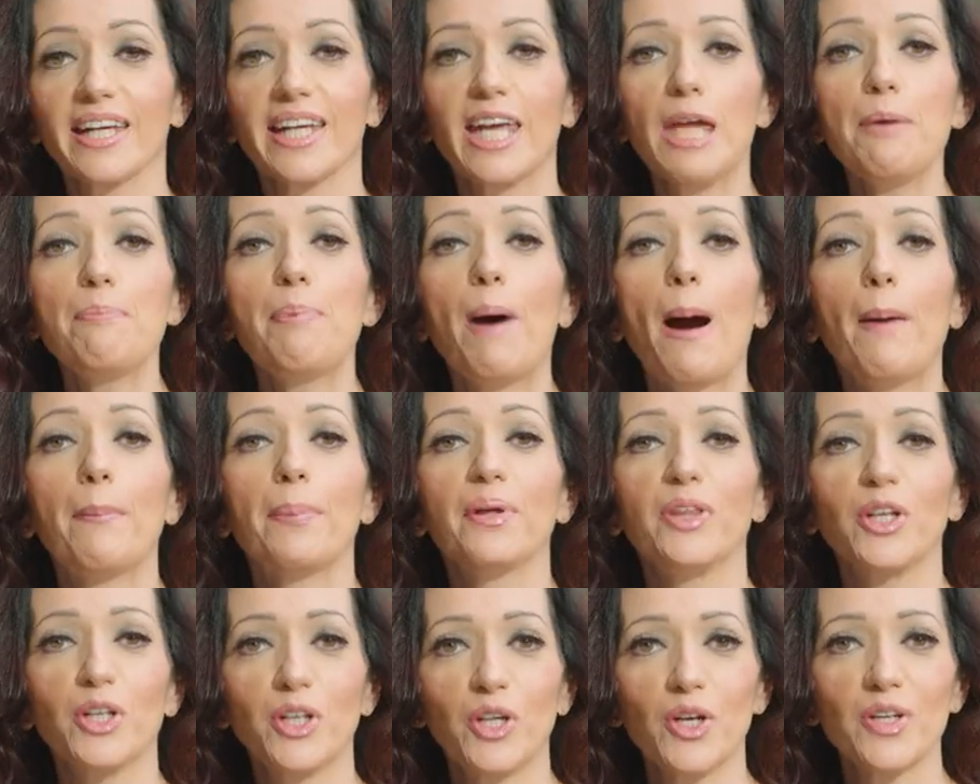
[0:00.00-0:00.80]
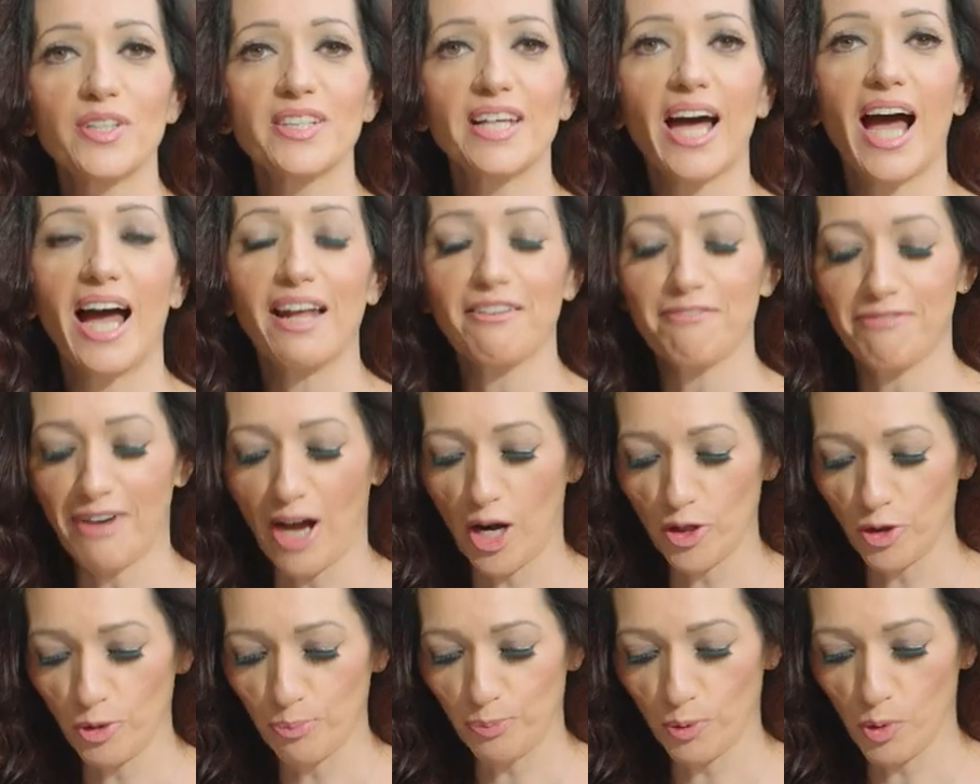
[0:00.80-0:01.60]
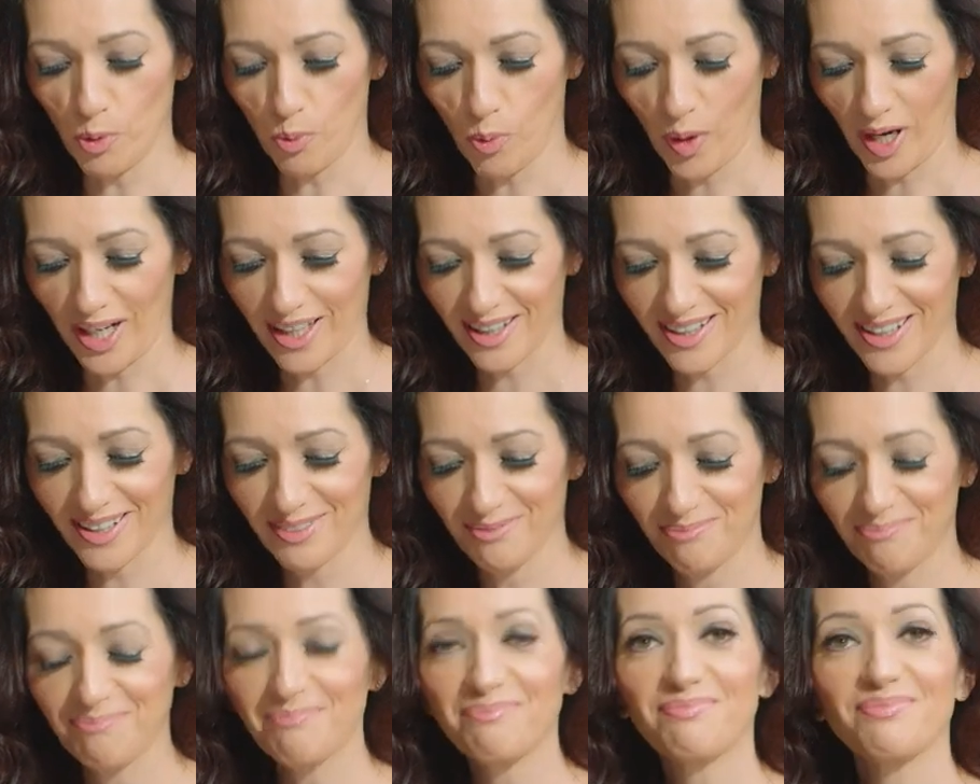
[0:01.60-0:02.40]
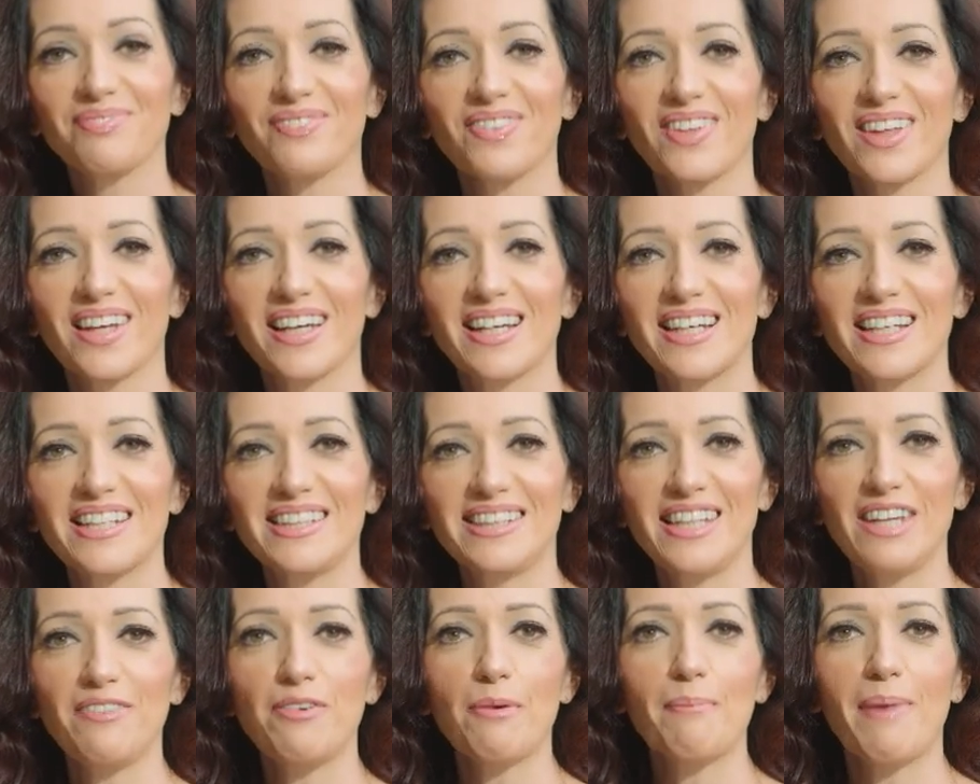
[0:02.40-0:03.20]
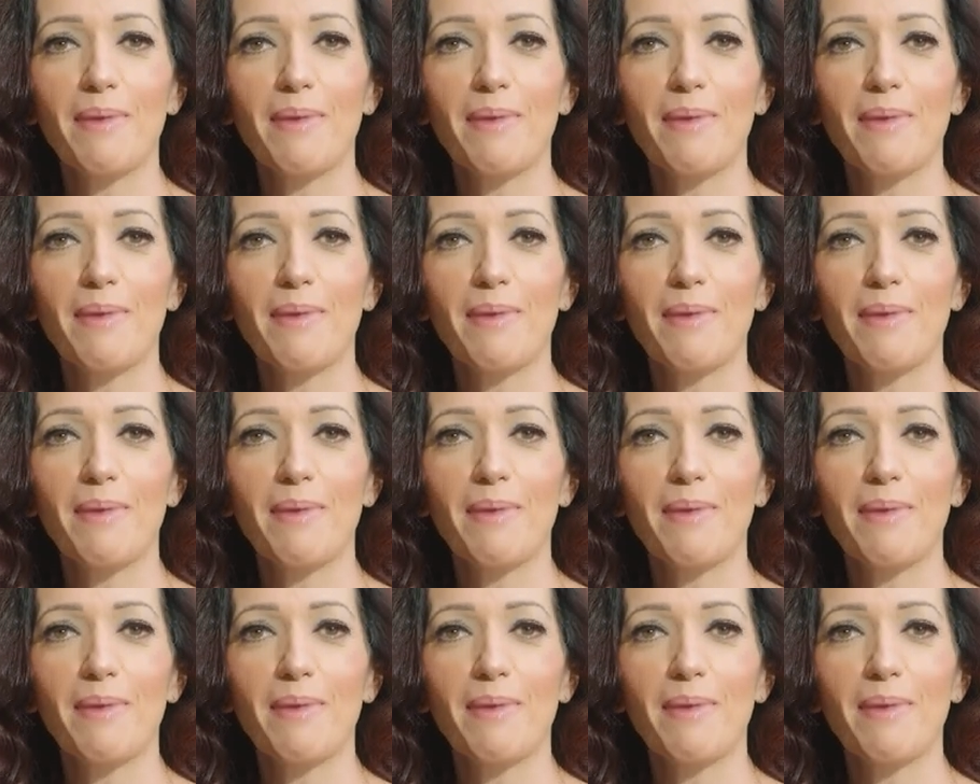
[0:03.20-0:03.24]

Keep up the good and valuable work. Stevie